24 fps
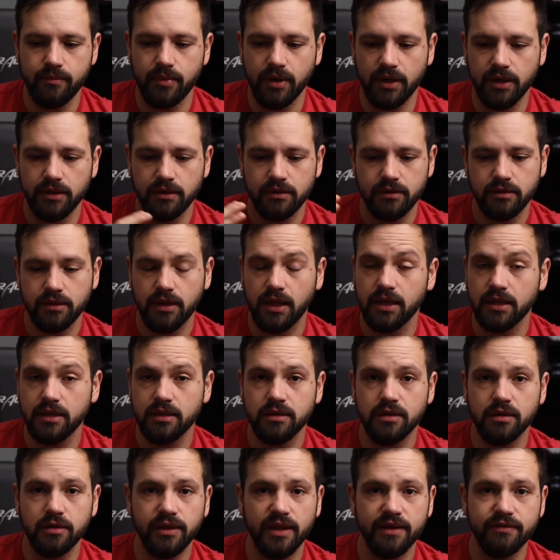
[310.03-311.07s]
But hey,
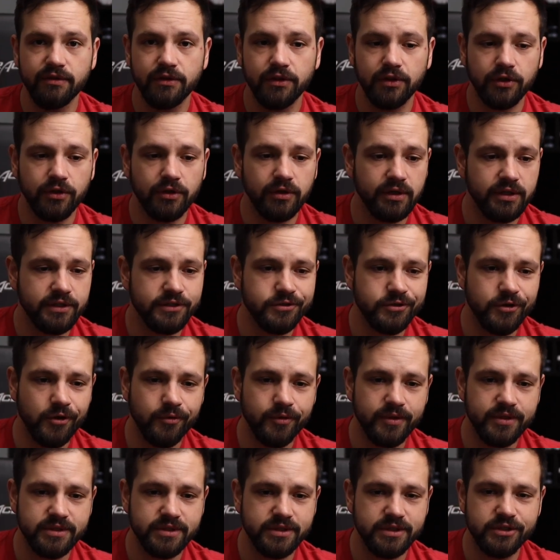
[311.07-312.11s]
you live and learn. It's
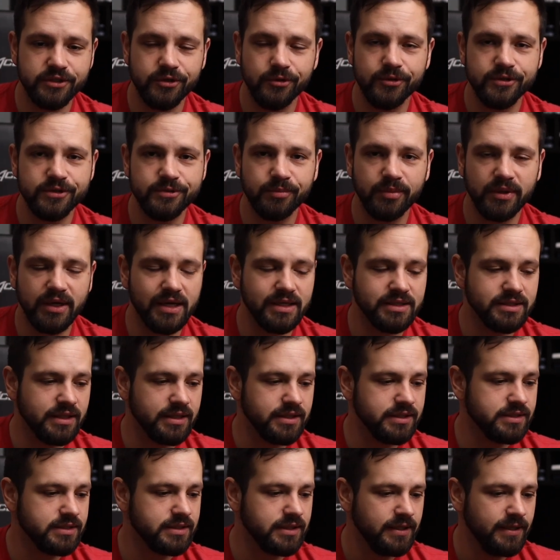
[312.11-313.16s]
always it's always a
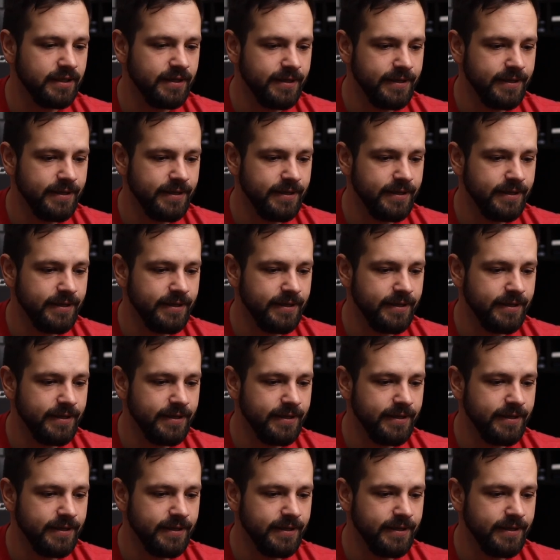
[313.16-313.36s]
process.